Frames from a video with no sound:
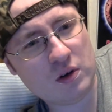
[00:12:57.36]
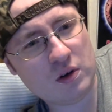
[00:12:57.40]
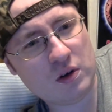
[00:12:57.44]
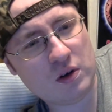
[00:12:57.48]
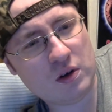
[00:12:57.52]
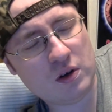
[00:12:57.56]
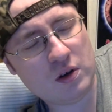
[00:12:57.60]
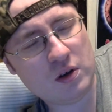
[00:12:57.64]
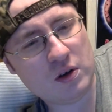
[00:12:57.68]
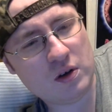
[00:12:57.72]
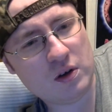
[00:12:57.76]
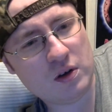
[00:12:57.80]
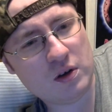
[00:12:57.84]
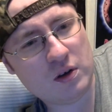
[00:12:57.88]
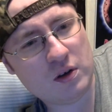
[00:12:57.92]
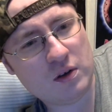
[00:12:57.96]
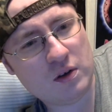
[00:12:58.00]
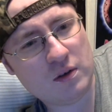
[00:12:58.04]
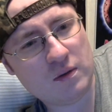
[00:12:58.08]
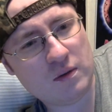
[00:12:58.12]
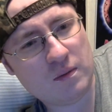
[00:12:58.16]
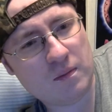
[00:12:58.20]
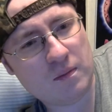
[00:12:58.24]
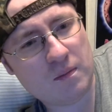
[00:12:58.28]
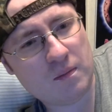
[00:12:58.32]

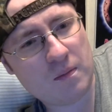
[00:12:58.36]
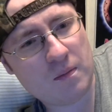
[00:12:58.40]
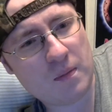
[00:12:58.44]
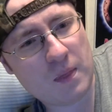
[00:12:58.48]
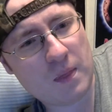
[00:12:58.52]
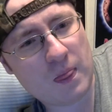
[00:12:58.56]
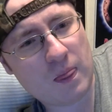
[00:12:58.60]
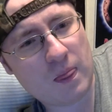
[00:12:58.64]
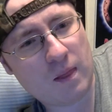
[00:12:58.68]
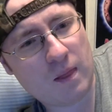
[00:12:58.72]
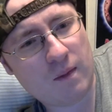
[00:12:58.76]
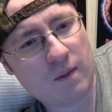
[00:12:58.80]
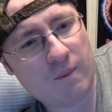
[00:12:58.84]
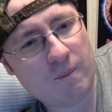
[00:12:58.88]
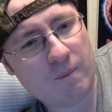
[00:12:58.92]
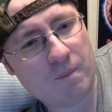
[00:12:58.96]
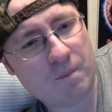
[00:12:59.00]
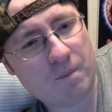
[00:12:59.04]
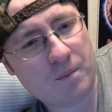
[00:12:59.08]
Nothing is said.